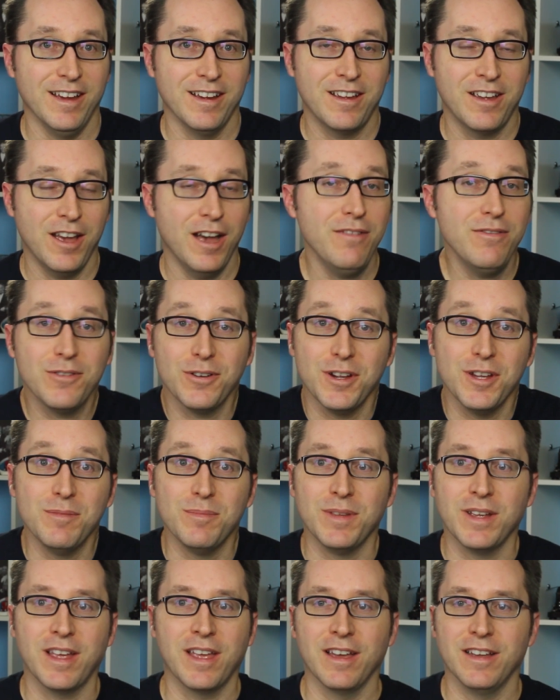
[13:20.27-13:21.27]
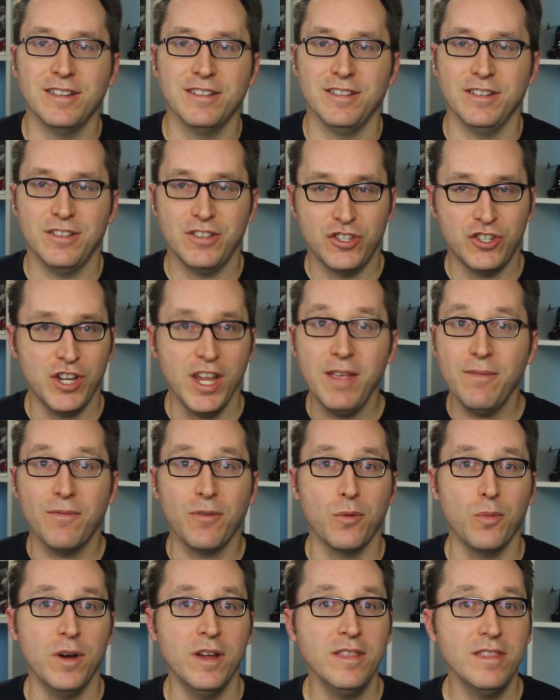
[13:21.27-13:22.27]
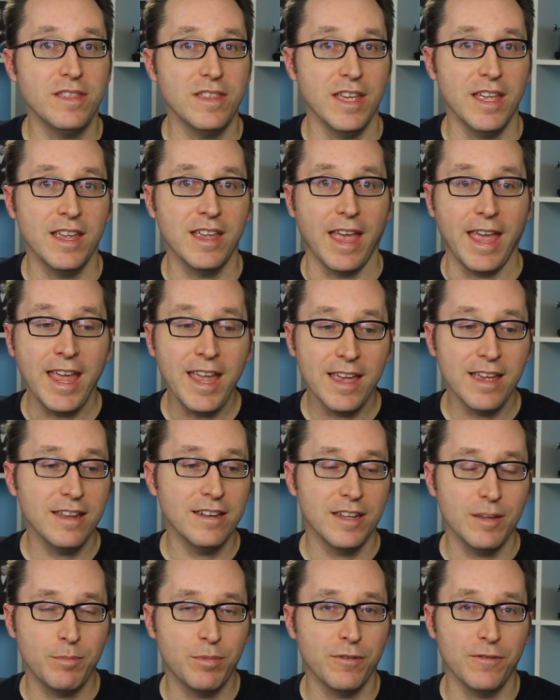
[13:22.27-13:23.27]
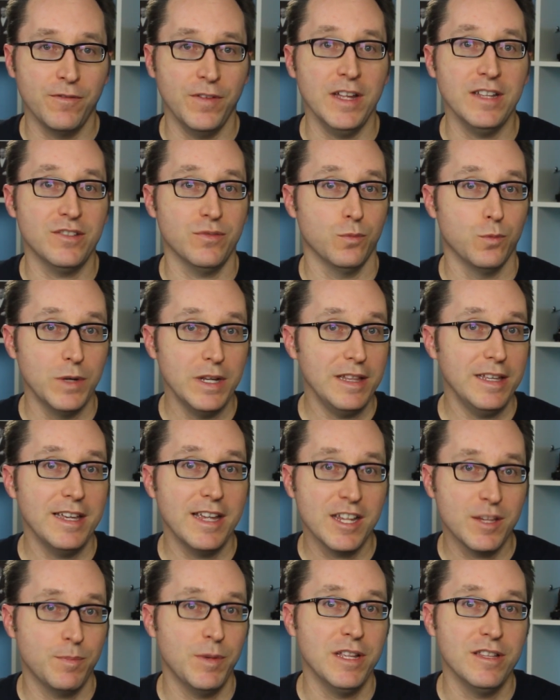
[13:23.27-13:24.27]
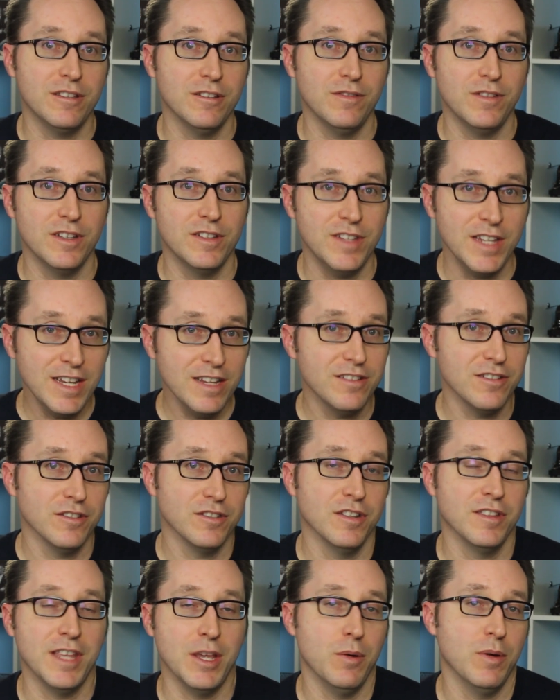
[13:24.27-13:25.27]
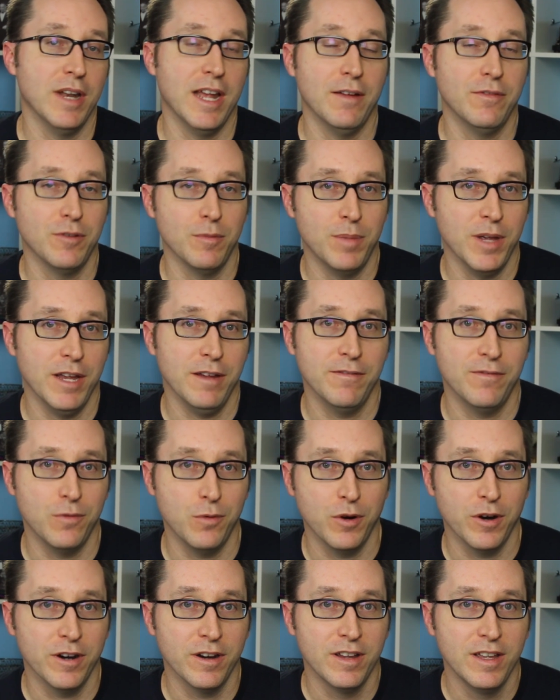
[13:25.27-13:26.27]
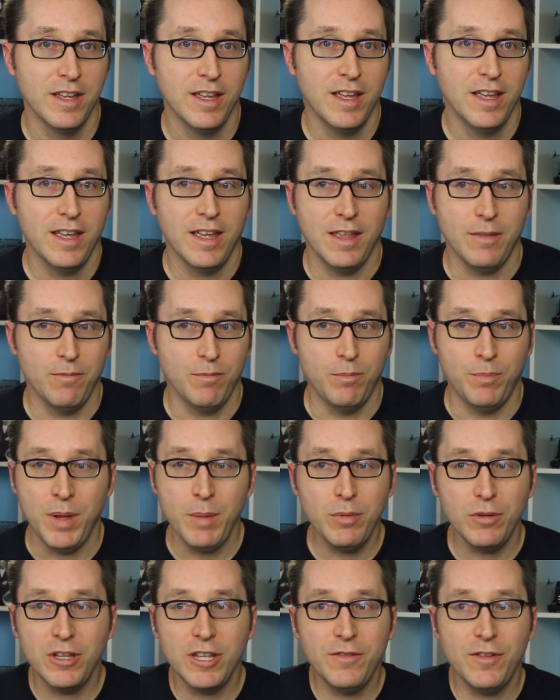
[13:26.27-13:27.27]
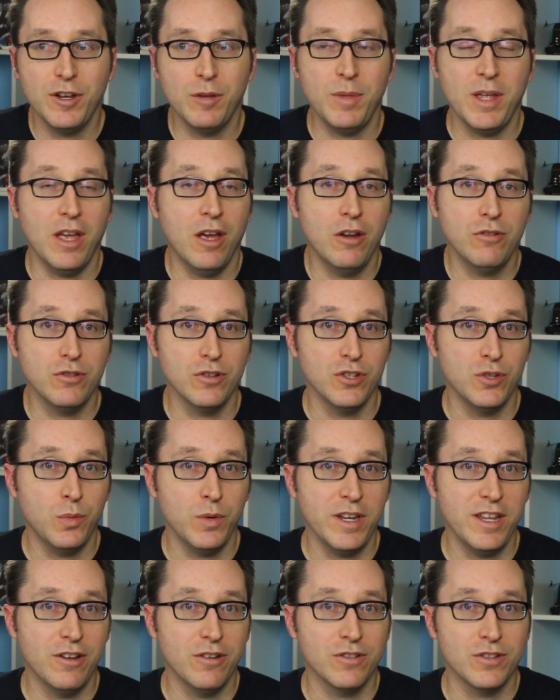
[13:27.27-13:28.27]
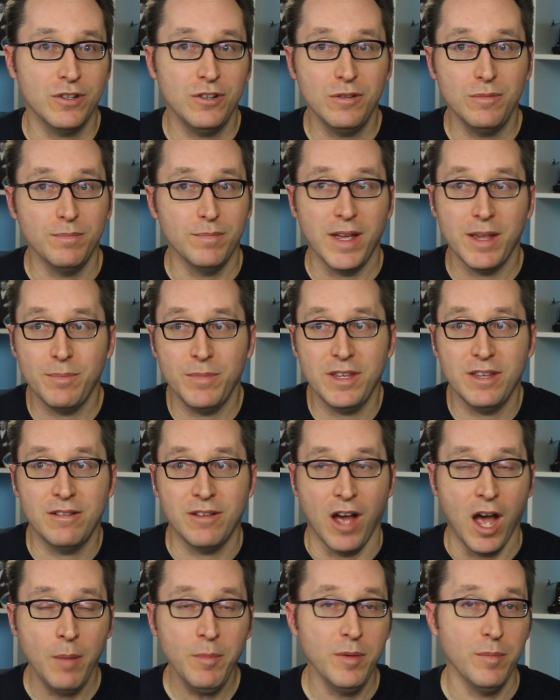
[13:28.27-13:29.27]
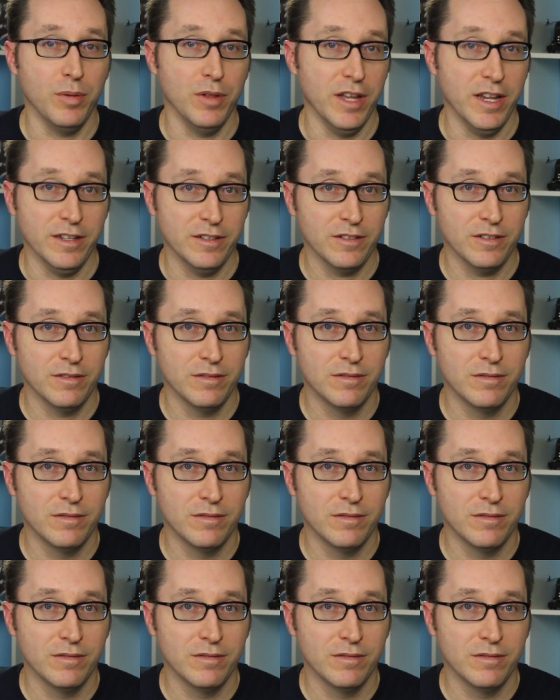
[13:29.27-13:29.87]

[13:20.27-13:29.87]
cover it because it's cheap for one thing, and it prevents really expensive diseases that they would have to pay for. People living to be 120 years old might be commonplace.